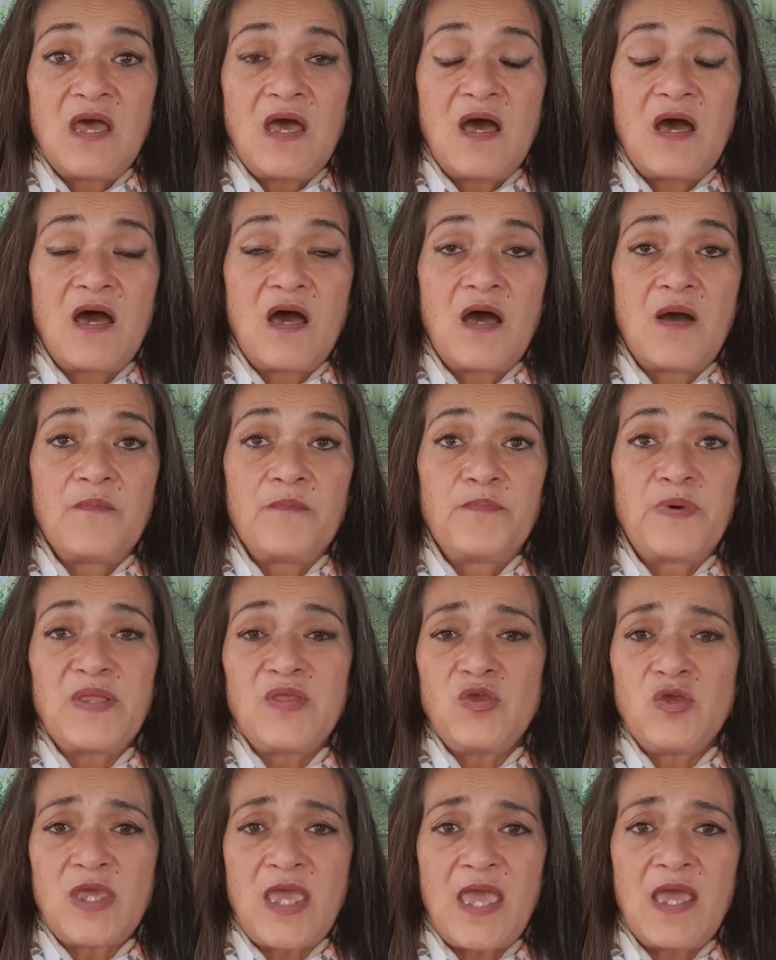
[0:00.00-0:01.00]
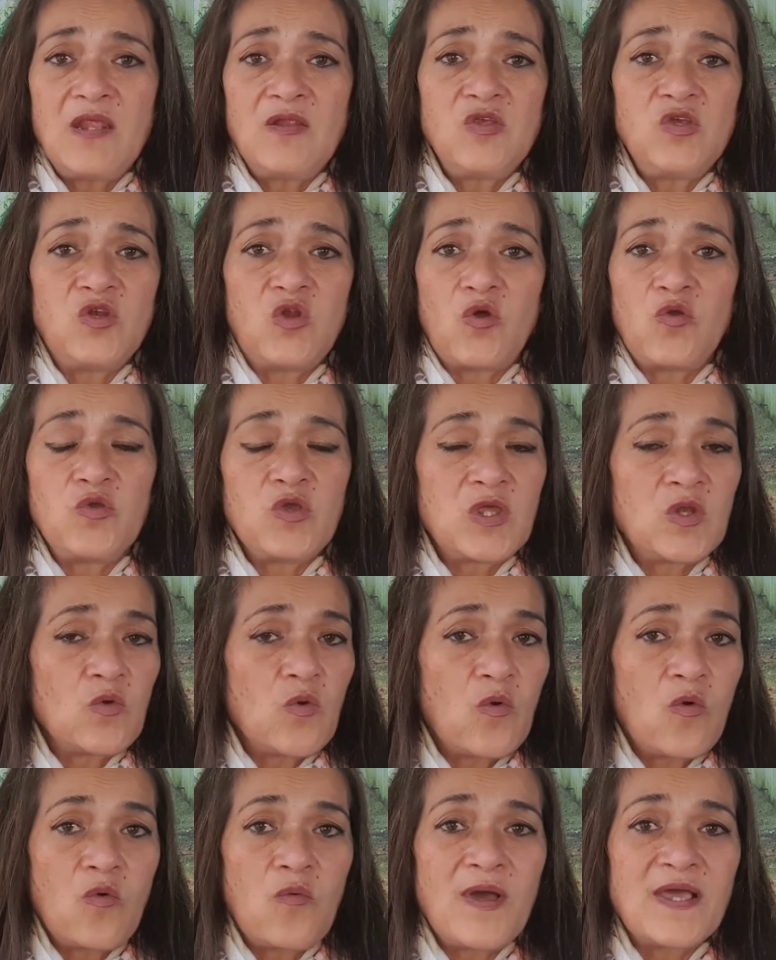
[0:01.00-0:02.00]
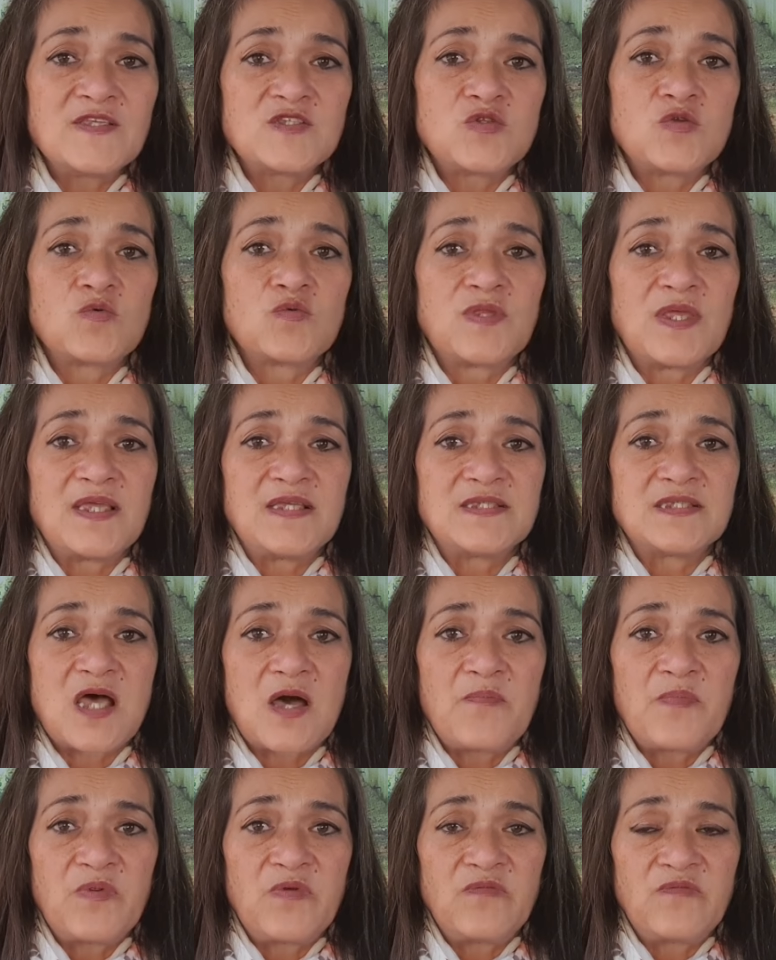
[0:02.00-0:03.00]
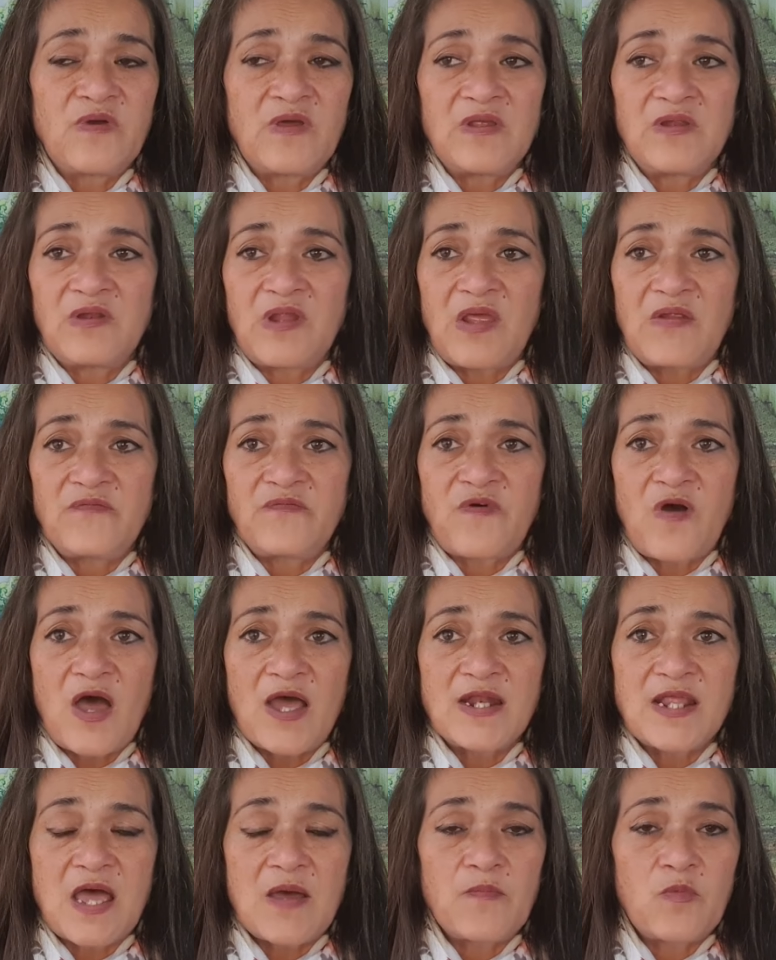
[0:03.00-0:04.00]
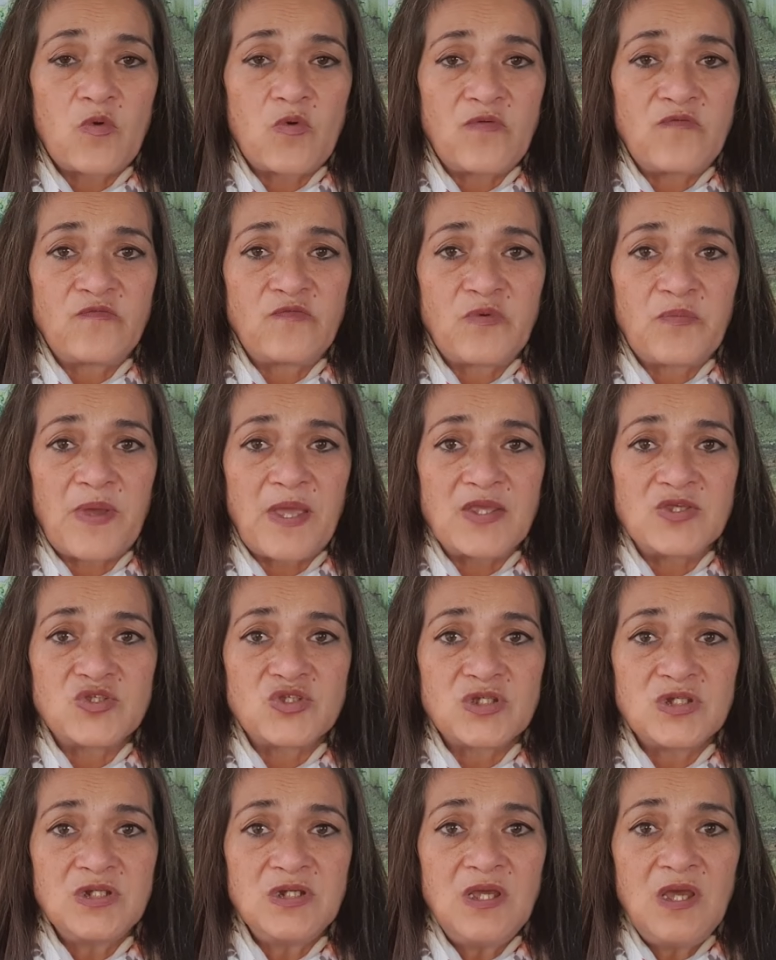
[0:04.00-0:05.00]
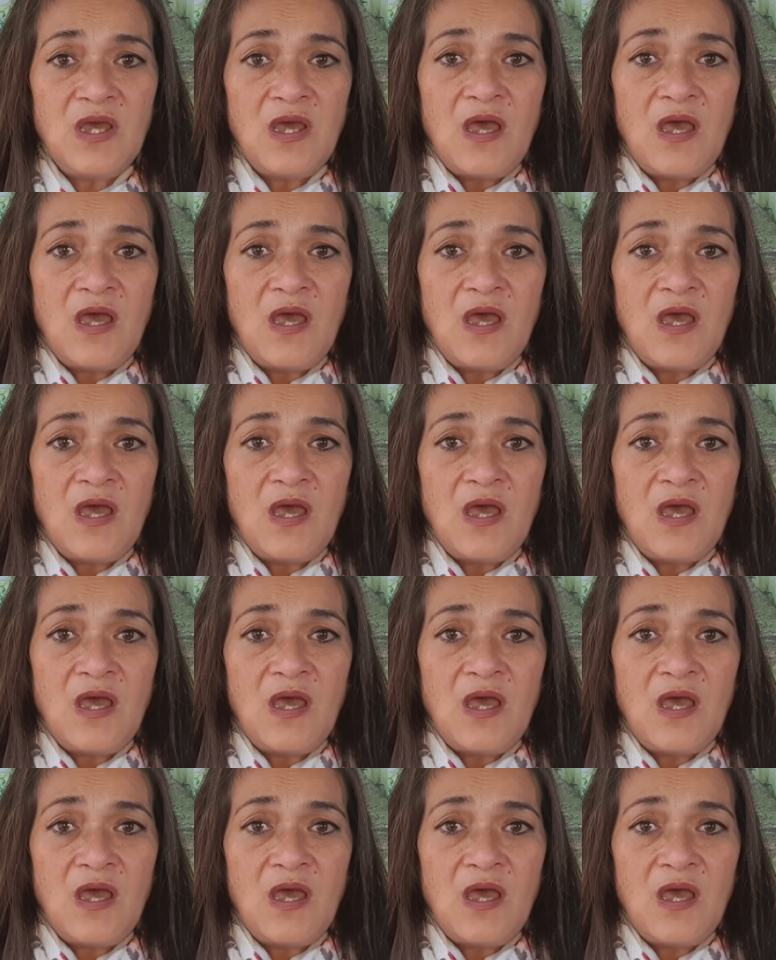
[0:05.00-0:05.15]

But you can always look things up and find out more information.